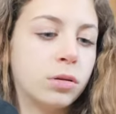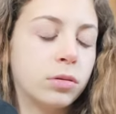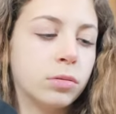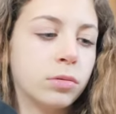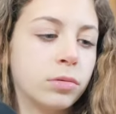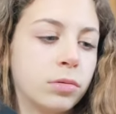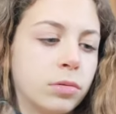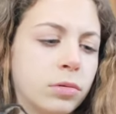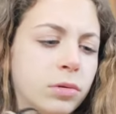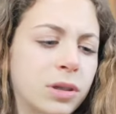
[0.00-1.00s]

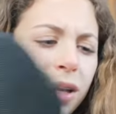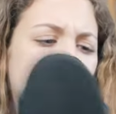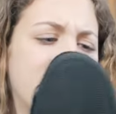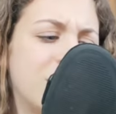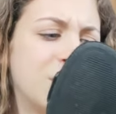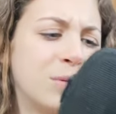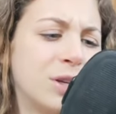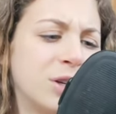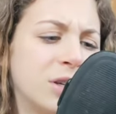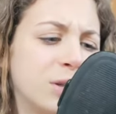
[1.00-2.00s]
2
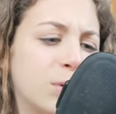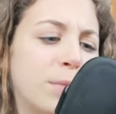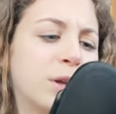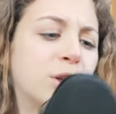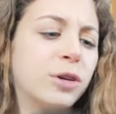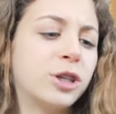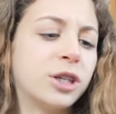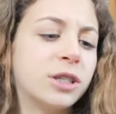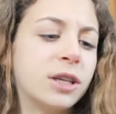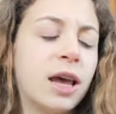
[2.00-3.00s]
inches? Probably 2
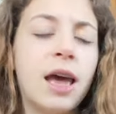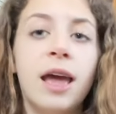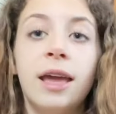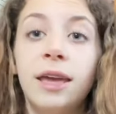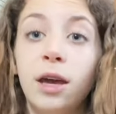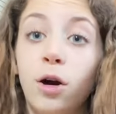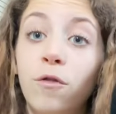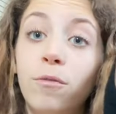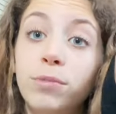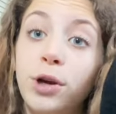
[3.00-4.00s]
inches. Heel
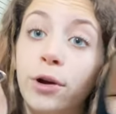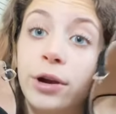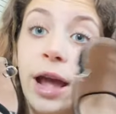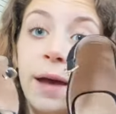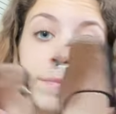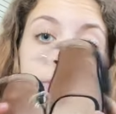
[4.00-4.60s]
from Target.